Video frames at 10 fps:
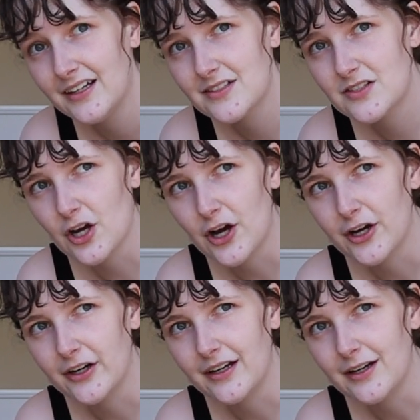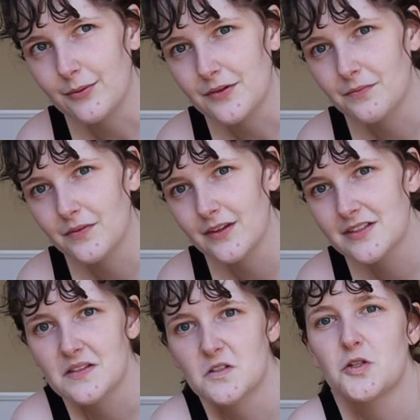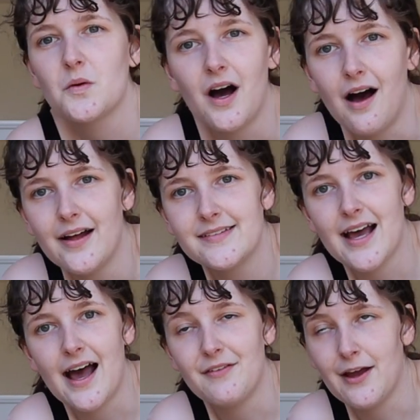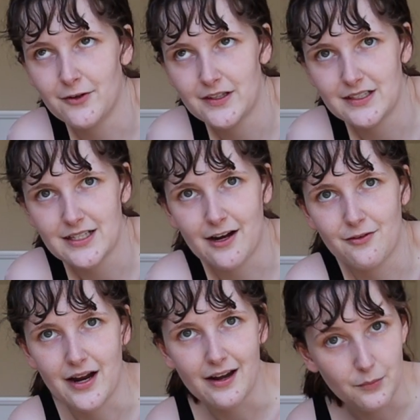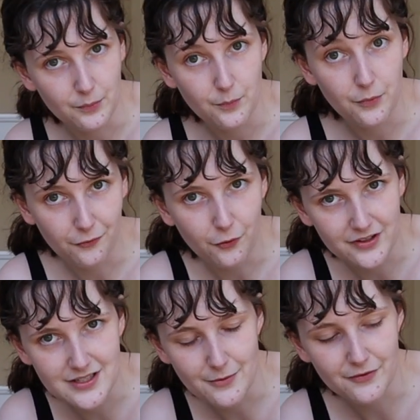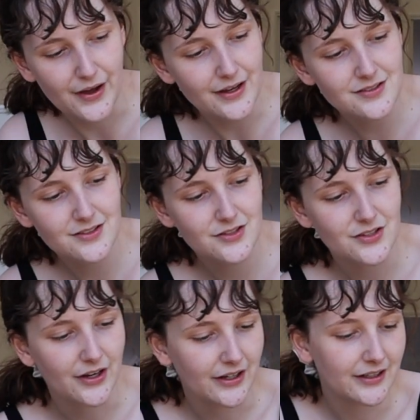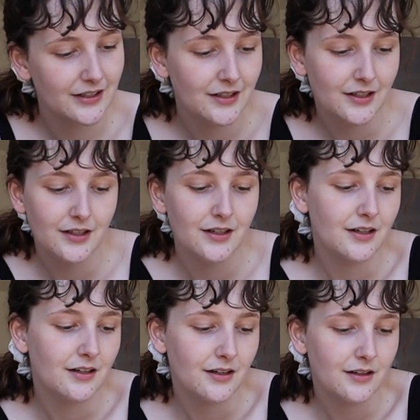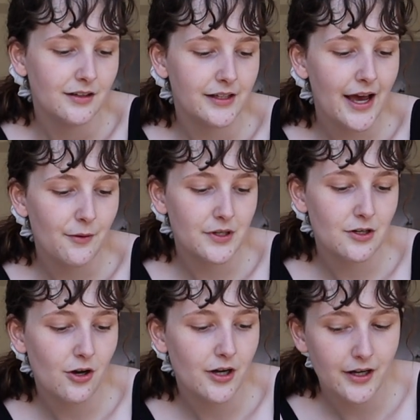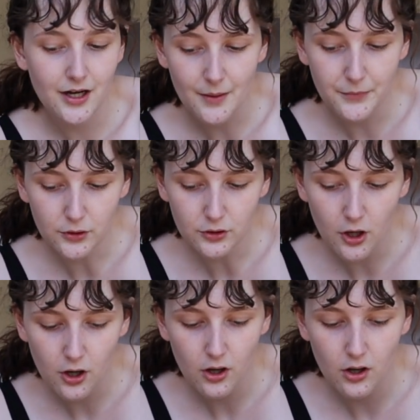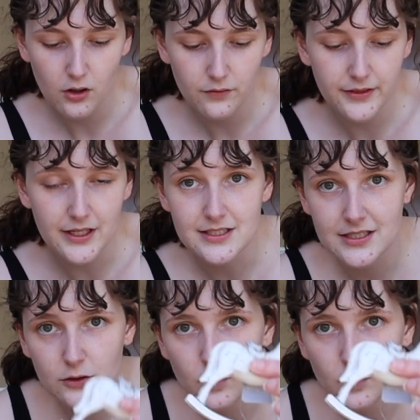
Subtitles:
so it was too hard to have everything decorated before December 1st. So yeah, we got a couple of these little